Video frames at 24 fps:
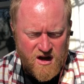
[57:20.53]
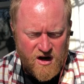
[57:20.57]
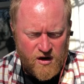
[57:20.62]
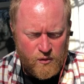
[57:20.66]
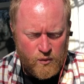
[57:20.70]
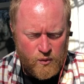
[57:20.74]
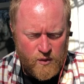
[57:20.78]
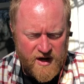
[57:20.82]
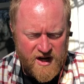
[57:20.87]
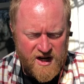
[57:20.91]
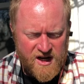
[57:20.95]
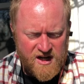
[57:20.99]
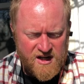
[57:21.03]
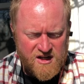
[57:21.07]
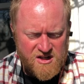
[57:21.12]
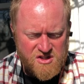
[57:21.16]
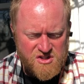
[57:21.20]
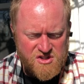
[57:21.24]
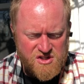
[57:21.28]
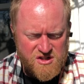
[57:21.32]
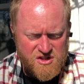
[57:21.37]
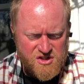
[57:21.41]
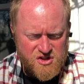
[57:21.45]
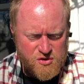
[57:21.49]

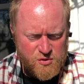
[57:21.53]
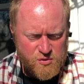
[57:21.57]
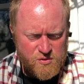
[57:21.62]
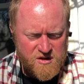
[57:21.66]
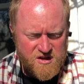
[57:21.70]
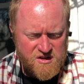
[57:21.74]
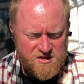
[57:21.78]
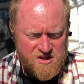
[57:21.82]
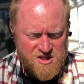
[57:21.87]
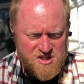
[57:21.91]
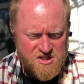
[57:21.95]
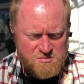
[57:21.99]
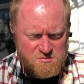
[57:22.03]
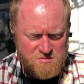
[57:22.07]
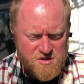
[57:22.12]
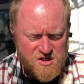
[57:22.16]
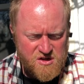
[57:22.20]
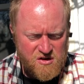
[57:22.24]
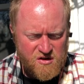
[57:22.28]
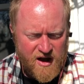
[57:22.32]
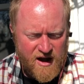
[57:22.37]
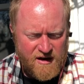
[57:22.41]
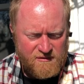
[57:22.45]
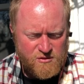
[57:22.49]
arranged, and during this
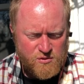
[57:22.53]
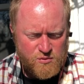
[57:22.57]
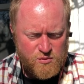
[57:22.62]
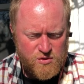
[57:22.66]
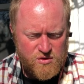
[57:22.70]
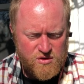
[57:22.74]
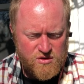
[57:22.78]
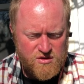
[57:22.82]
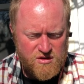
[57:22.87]
meal after